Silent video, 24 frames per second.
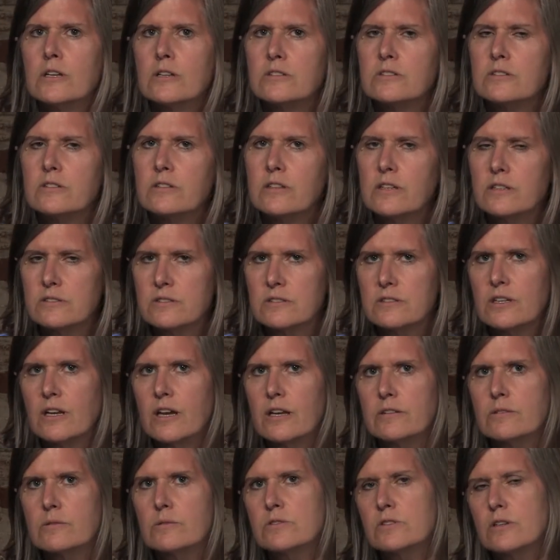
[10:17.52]
in
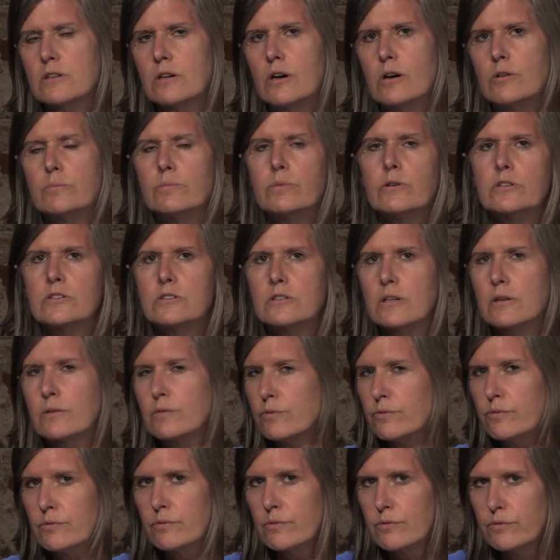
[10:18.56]
2010, there was a whole
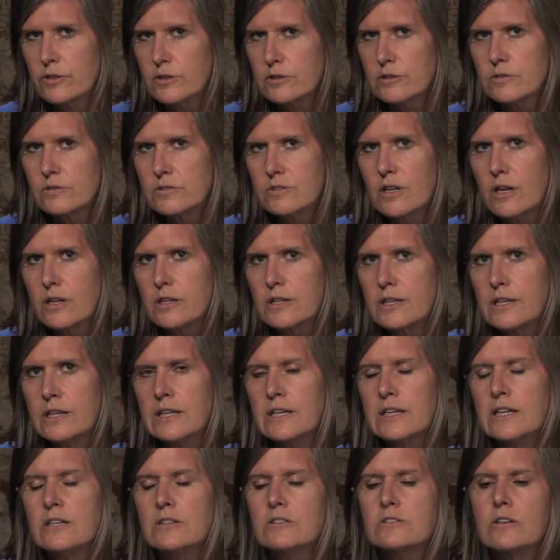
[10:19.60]
burgeoning field of study.
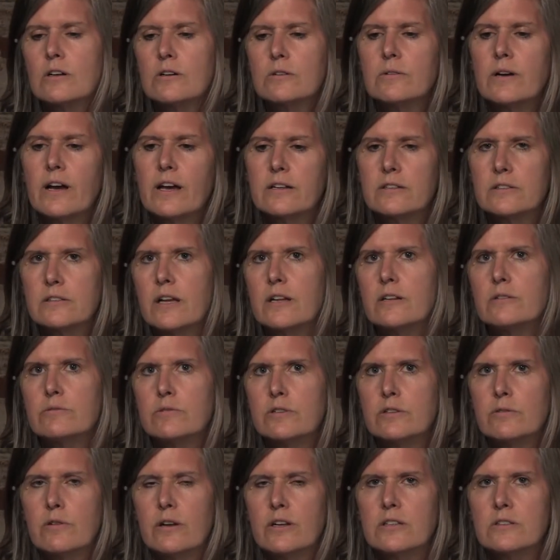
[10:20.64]
So I had a lot of
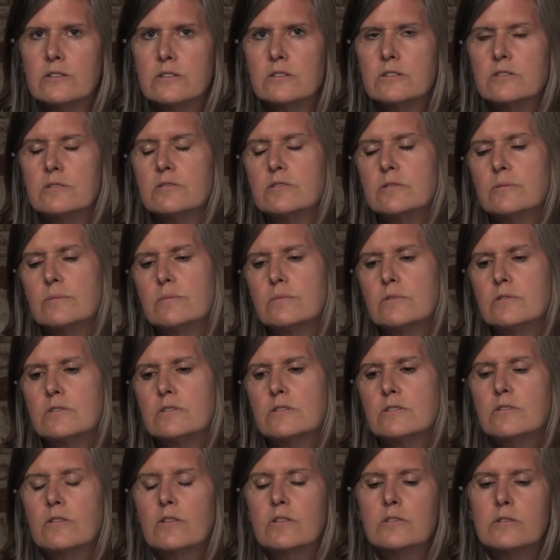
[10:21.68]
rewriting to do to,
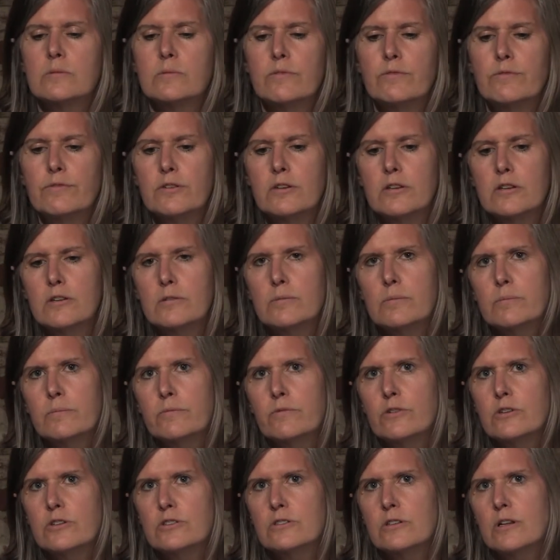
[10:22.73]
so that the film
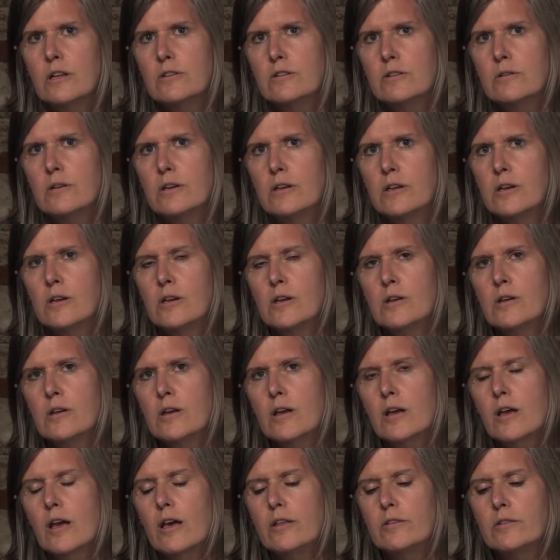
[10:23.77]
version and the
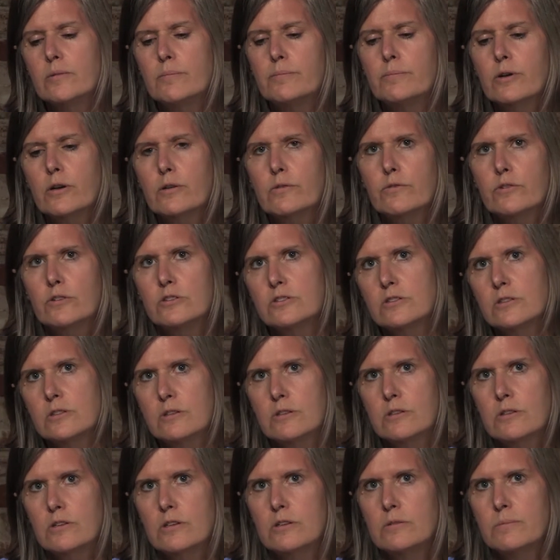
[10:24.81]
and the book
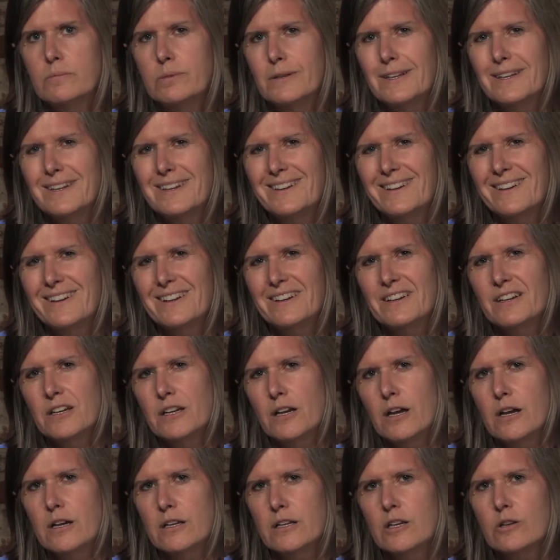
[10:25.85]
version could be
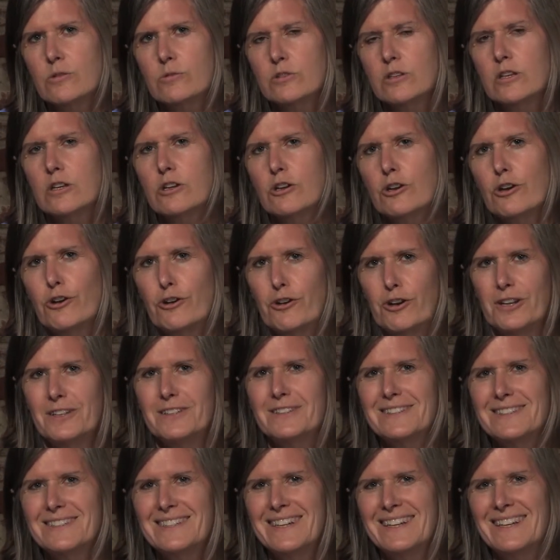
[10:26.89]
uh, equally
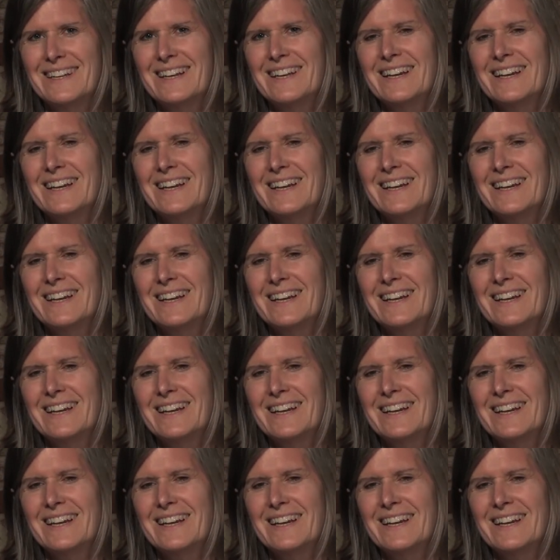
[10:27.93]
current.